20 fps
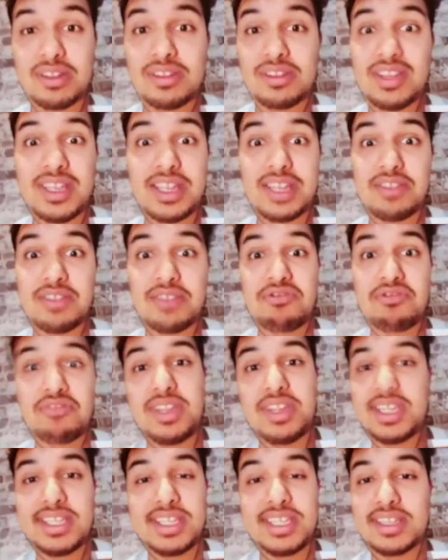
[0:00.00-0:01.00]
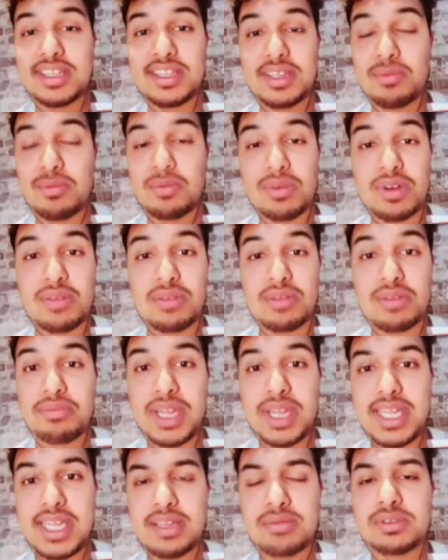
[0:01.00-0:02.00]
Not that there were
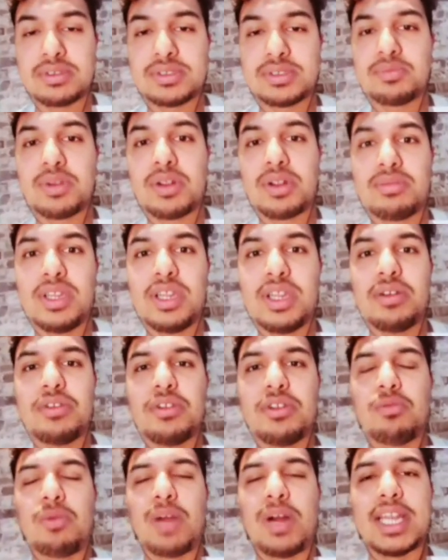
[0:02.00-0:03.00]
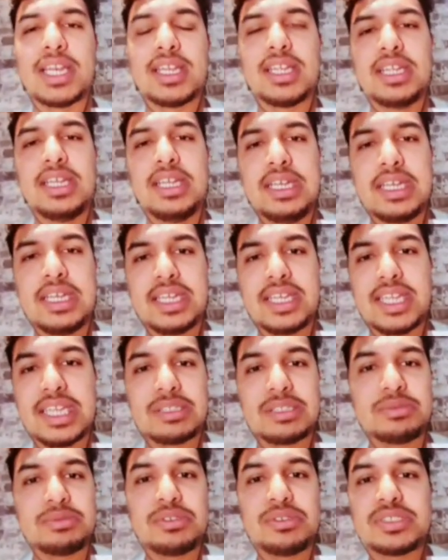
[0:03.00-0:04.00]
many, there was probably only one, and
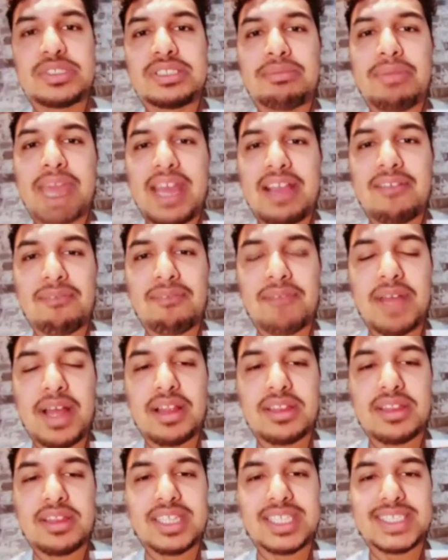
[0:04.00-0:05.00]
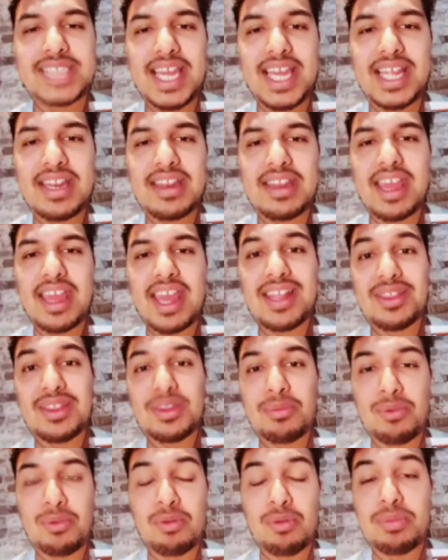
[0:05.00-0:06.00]
that was because the mag fell in the sand
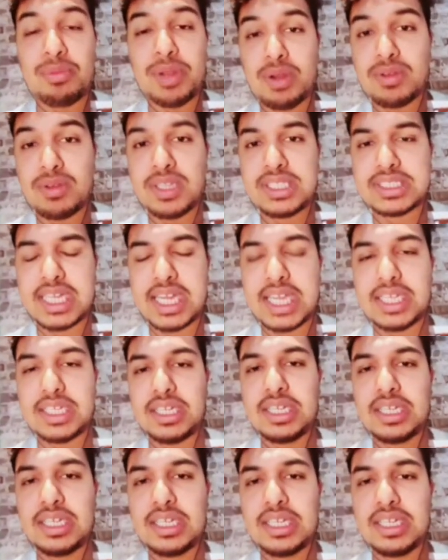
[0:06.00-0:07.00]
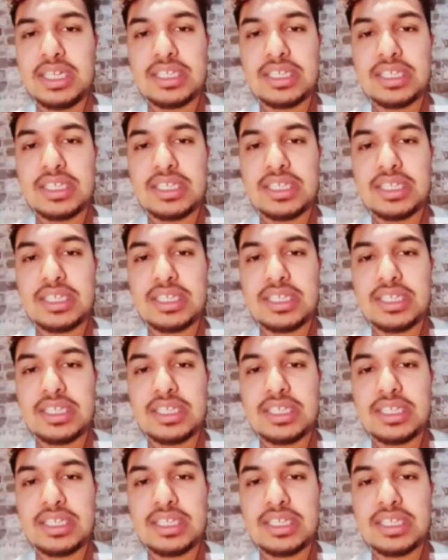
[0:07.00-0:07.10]
and the ball broke inside.